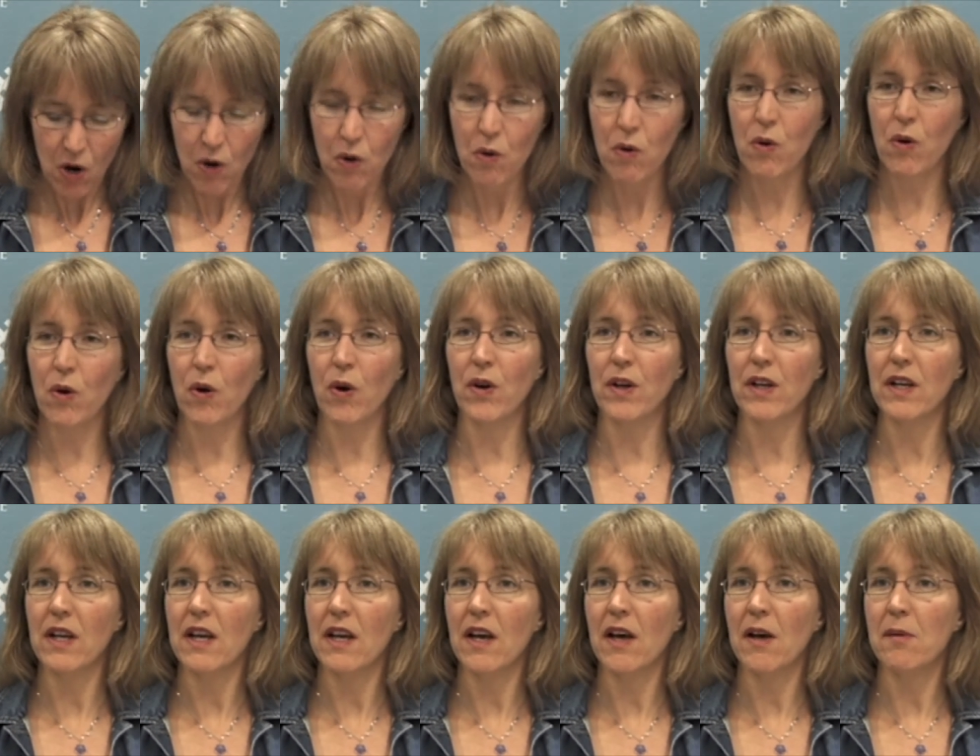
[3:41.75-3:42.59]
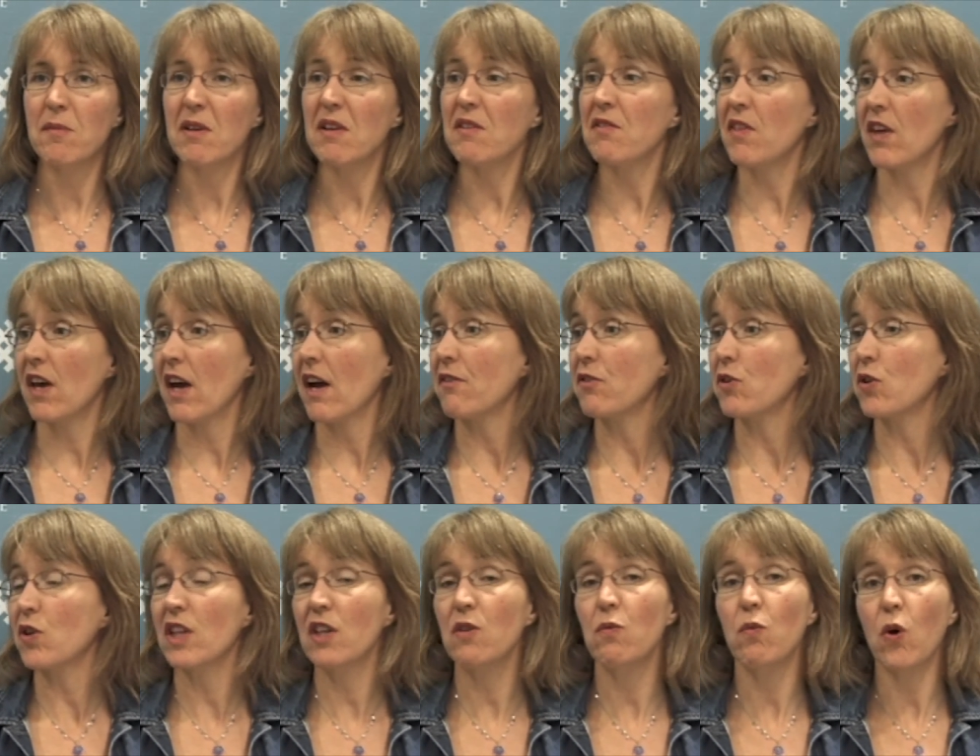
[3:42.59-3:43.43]
or um, if they have
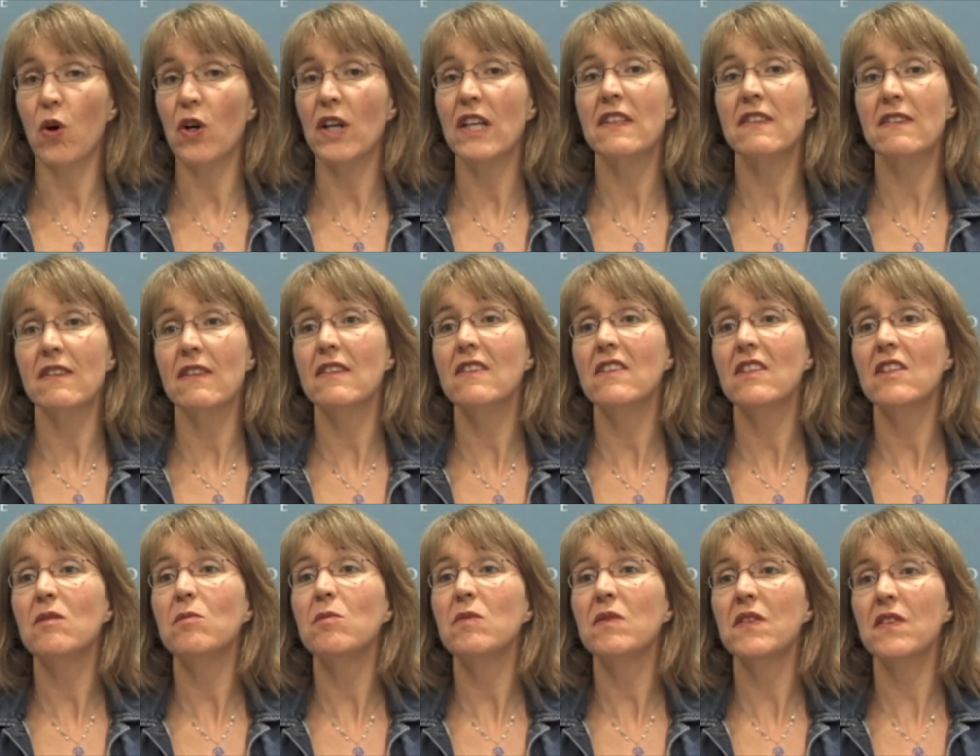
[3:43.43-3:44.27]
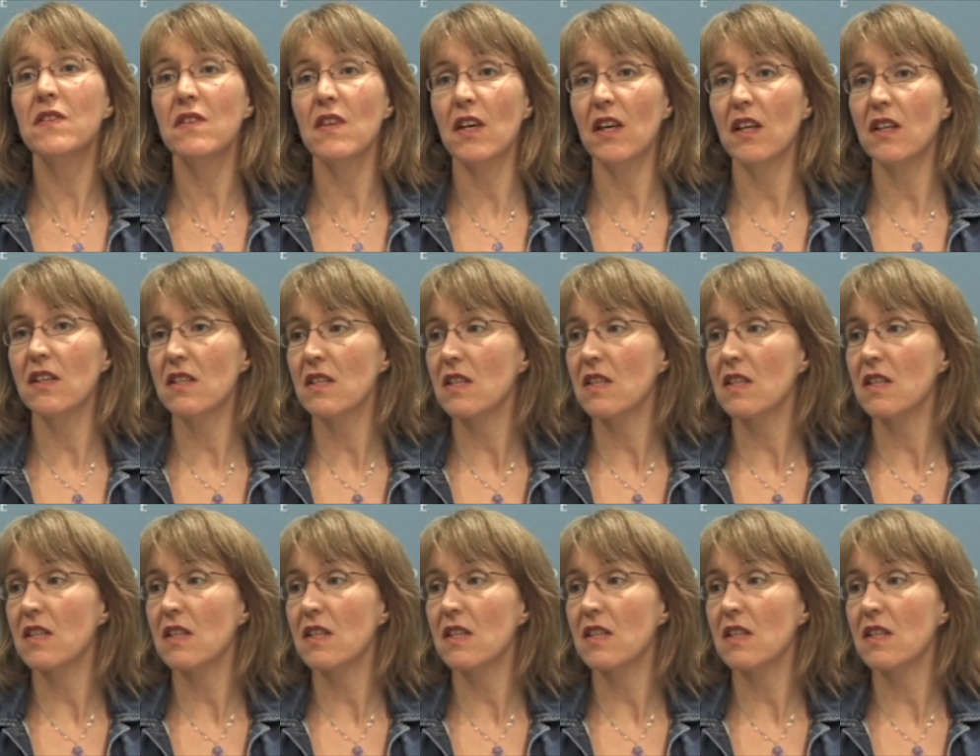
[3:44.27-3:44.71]
early warning systems that,